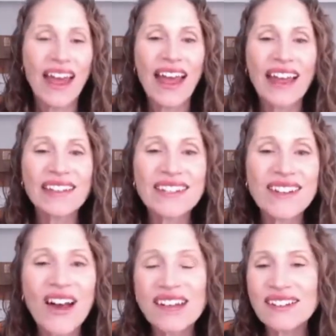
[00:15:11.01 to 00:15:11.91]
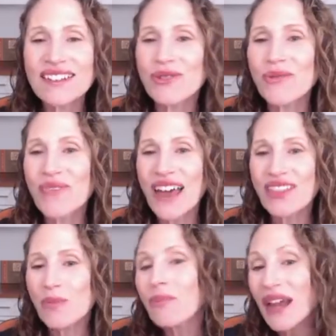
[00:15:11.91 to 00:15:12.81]
And I assume that
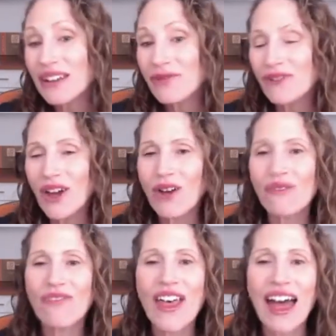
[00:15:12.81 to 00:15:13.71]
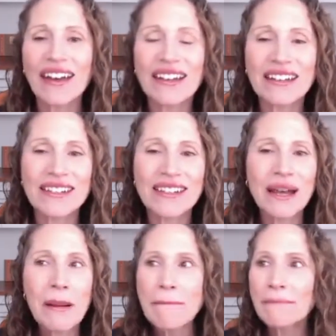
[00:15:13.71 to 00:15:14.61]
the benefit of that is
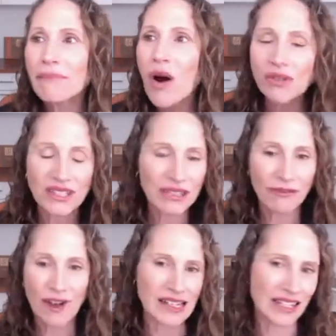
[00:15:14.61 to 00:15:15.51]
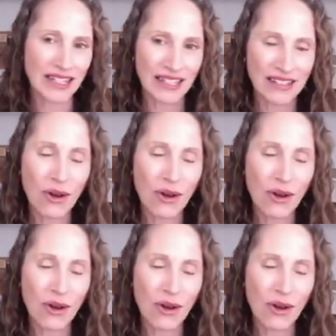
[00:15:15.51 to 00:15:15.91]
multifaceted.